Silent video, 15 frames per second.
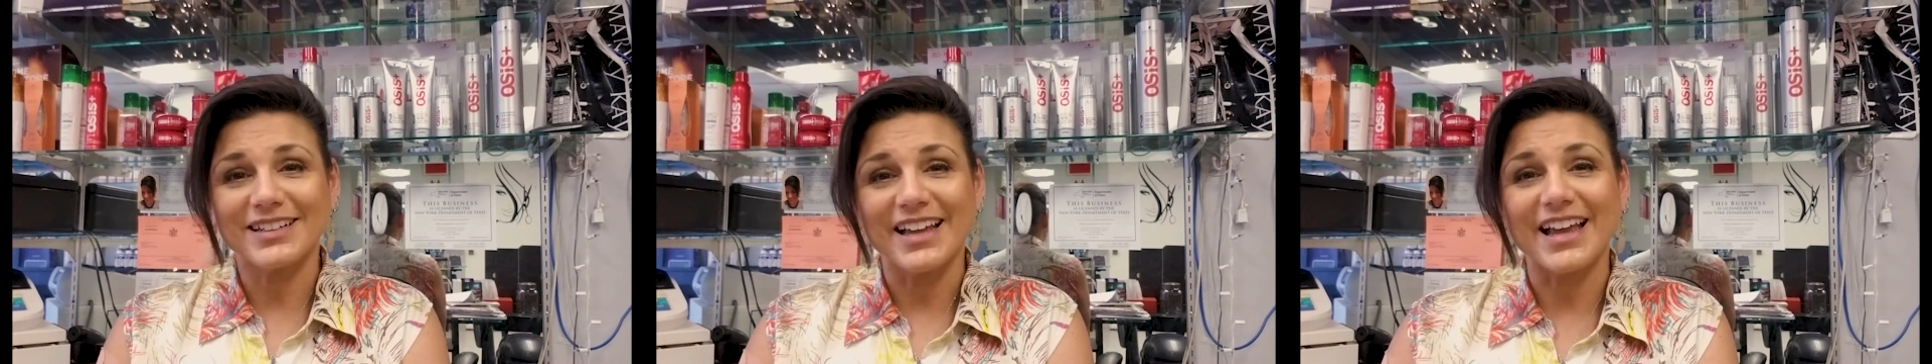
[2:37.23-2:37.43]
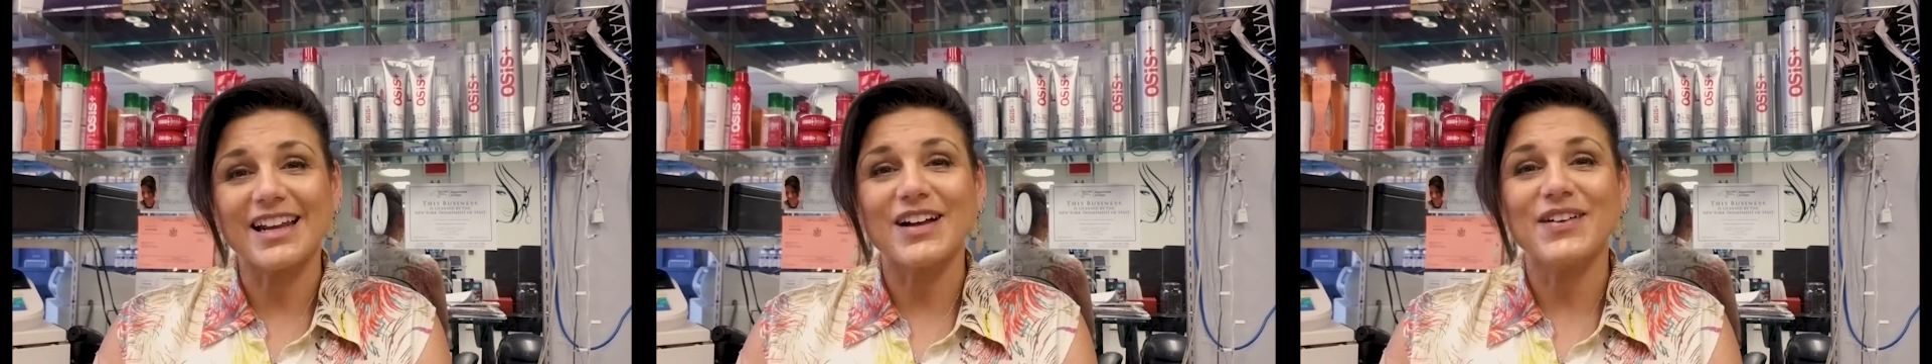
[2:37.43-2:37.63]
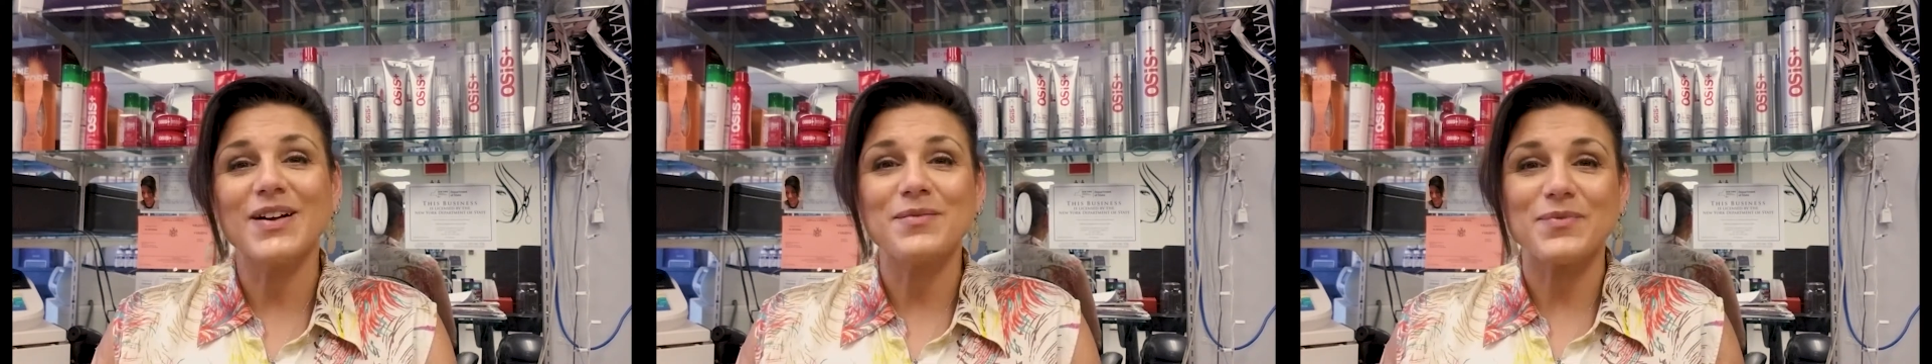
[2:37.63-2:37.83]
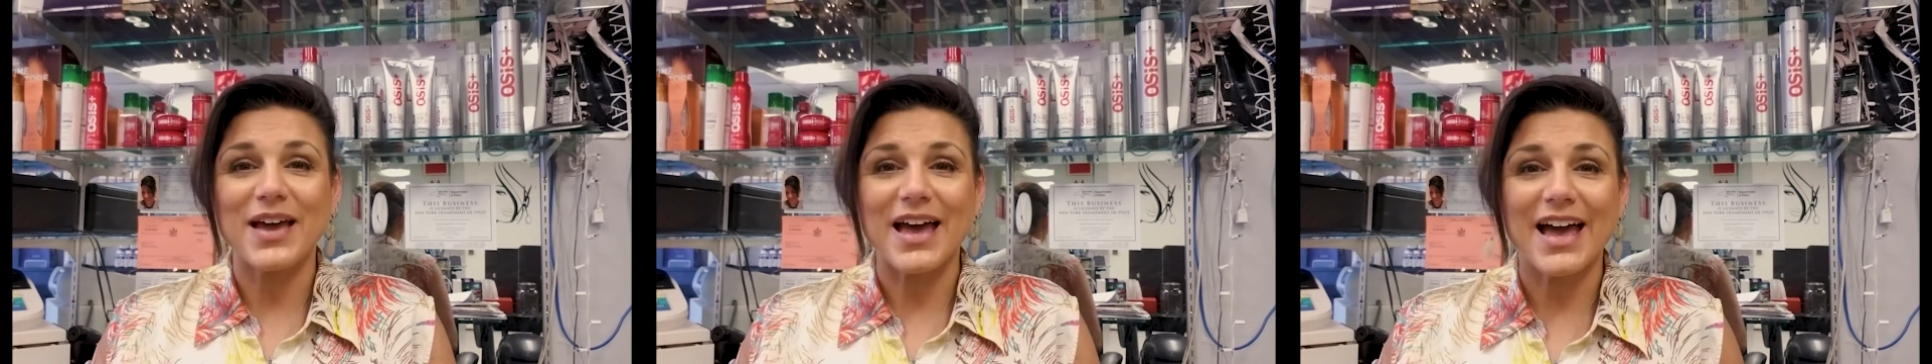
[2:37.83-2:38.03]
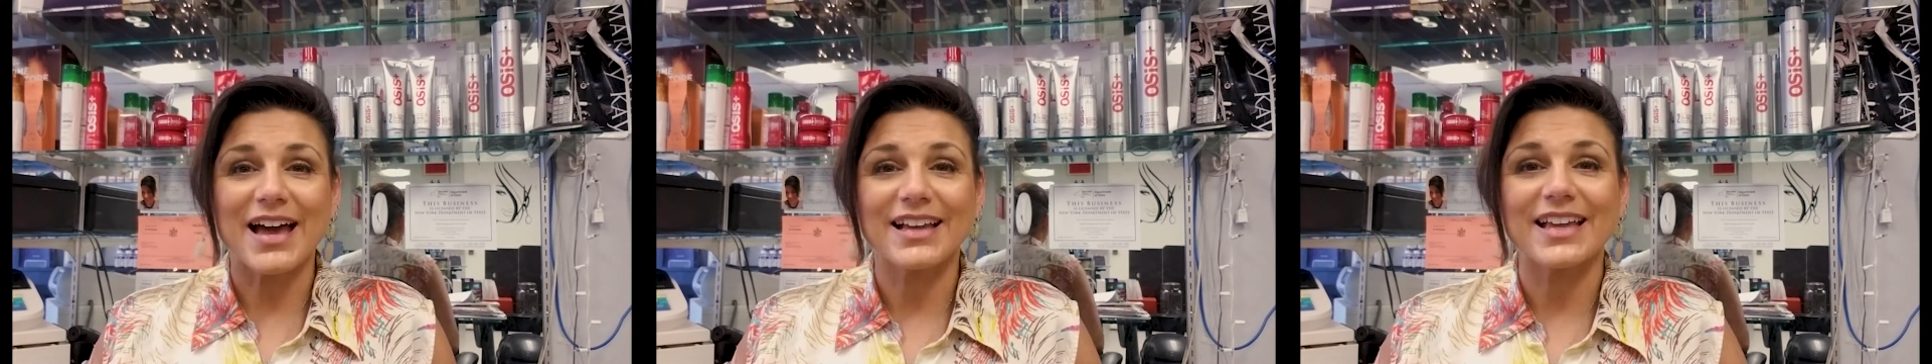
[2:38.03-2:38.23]
and I went
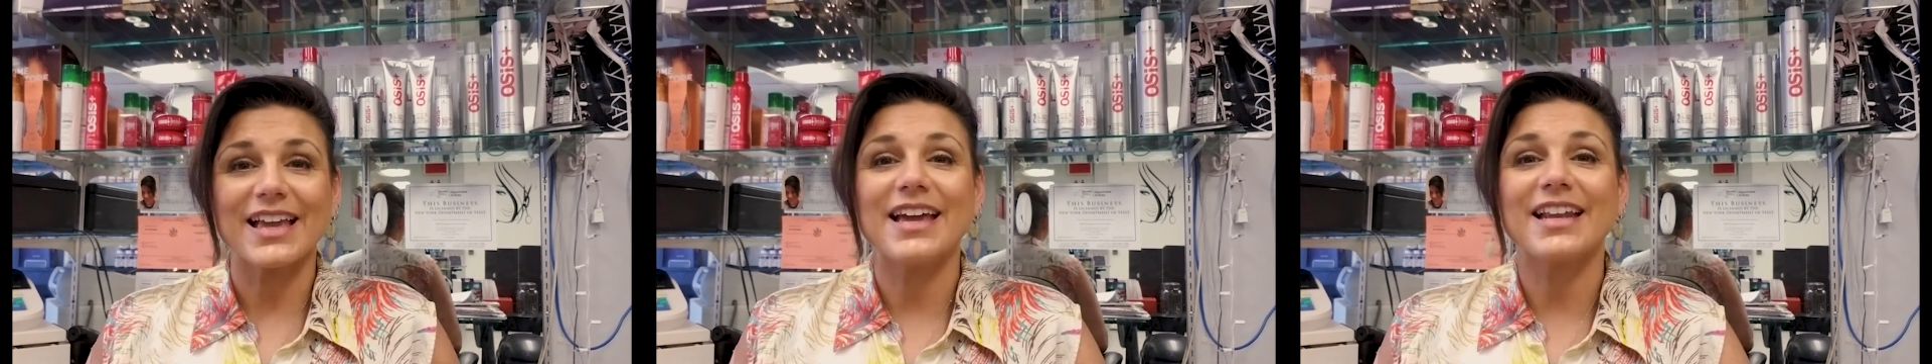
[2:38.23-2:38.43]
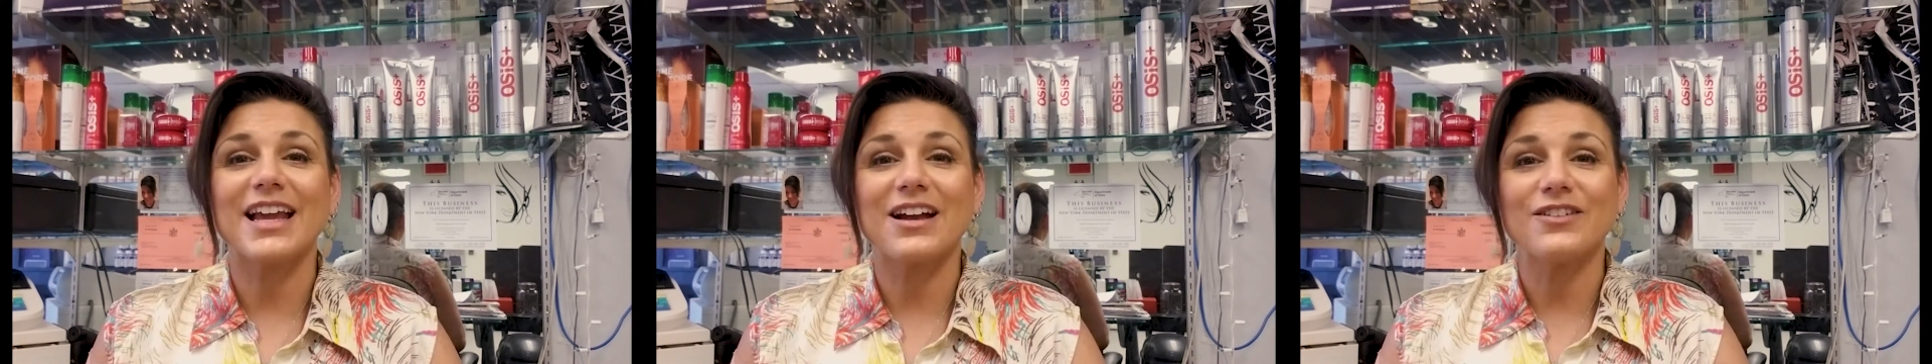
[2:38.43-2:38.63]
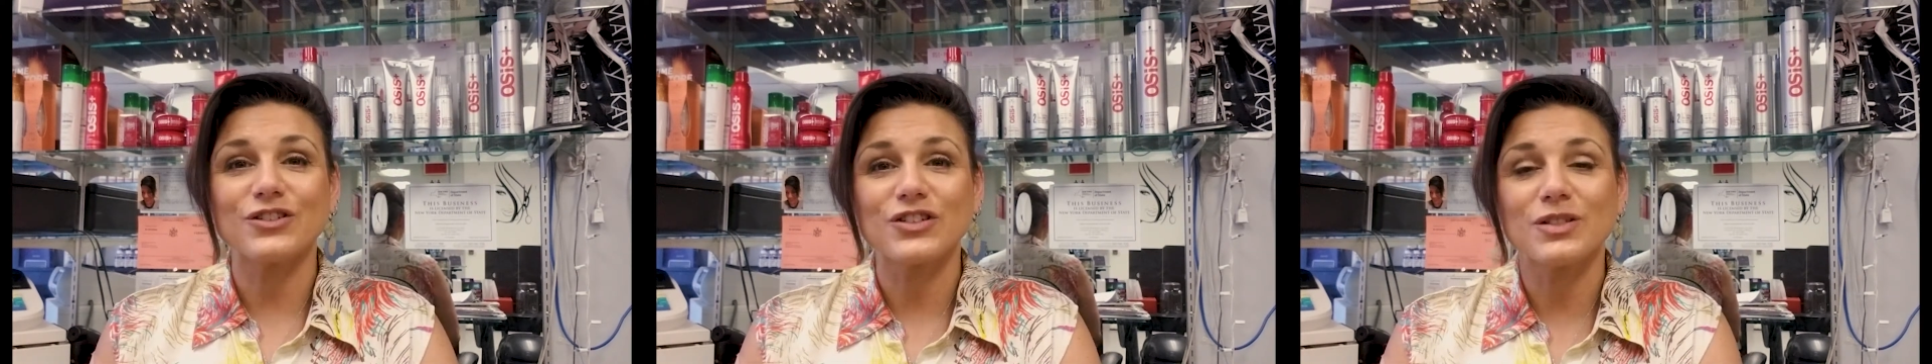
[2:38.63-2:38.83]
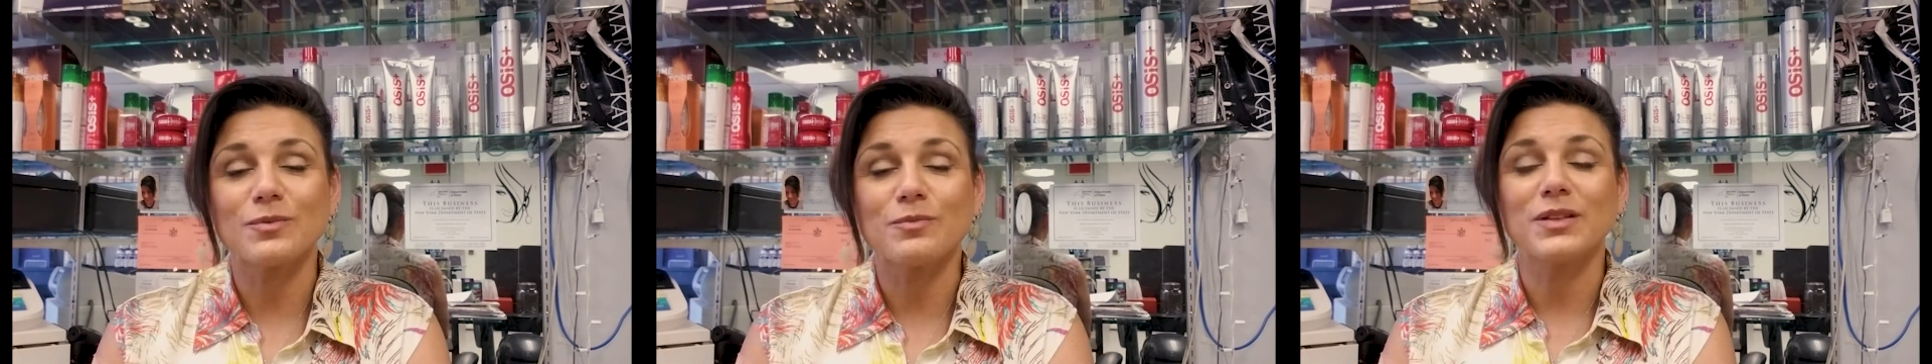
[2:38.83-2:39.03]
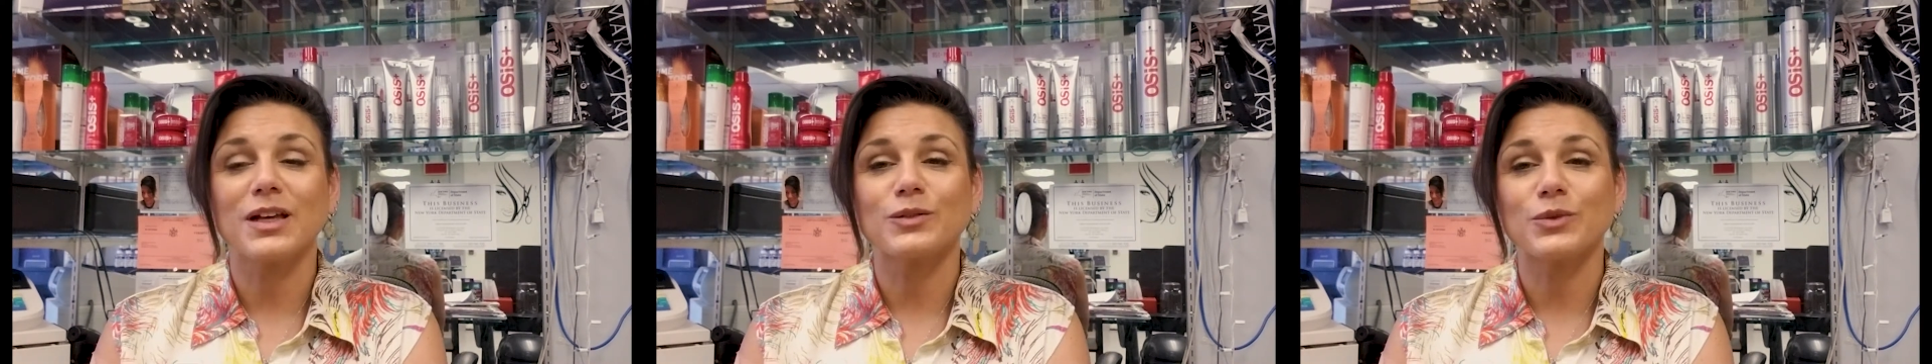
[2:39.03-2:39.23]
back, and after some
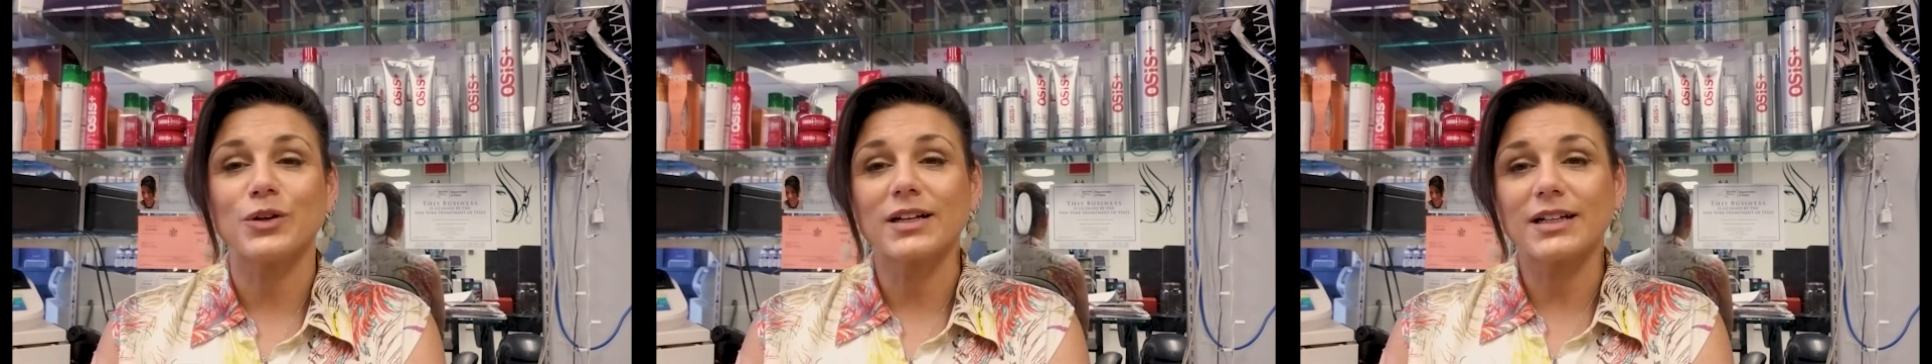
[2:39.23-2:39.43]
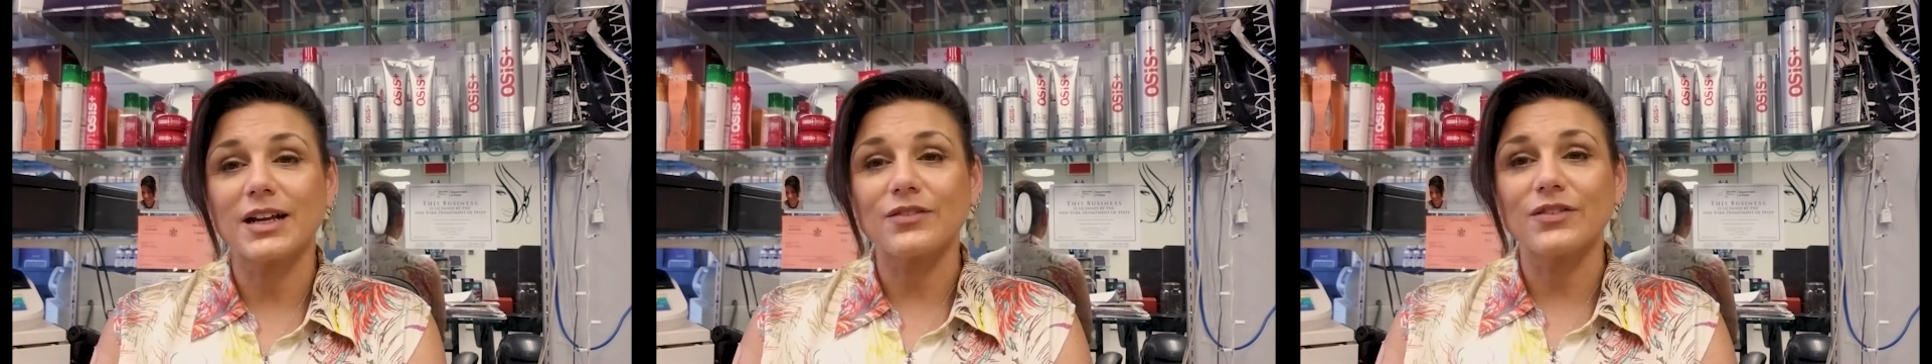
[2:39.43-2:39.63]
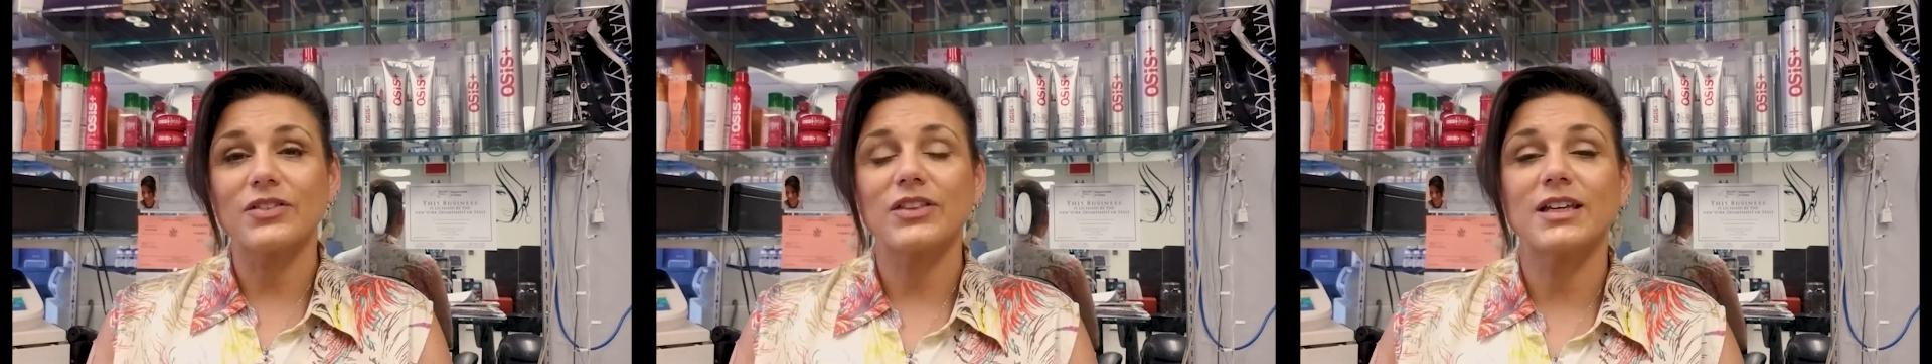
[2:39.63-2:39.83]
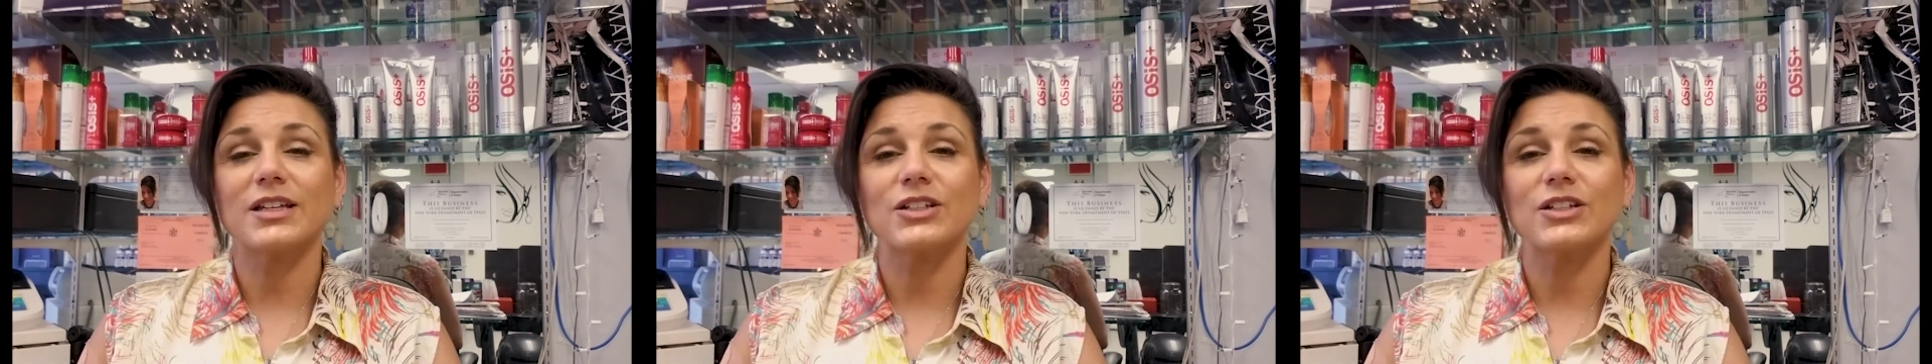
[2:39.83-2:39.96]
blood work and everything,